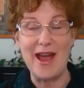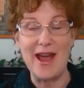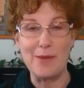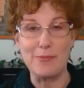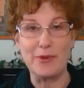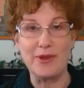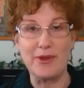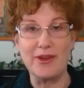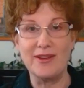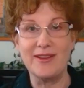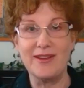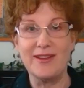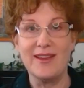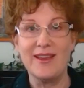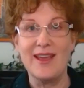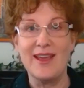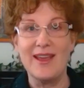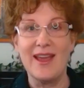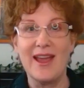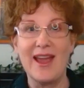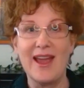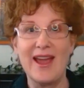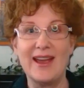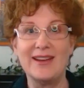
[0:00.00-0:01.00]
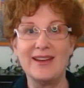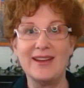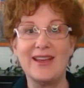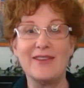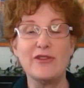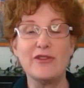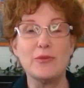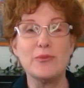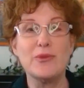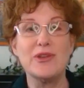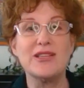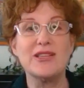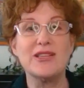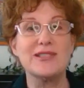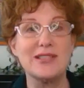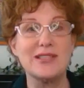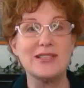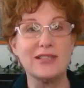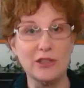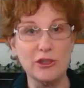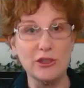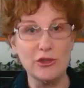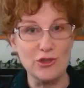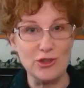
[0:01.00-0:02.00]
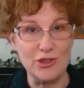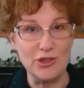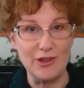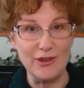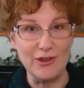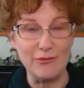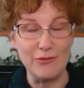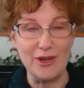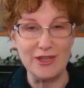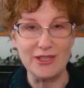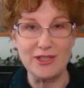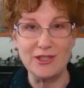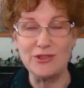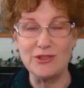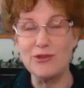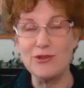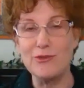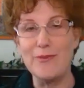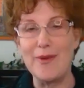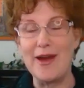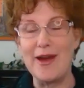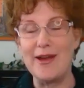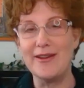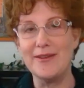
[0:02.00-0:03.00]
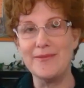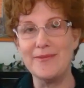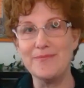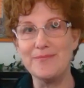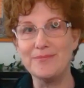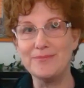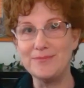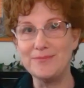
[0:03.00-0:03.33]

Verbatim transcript: happen and giving me the solution of what to do about it.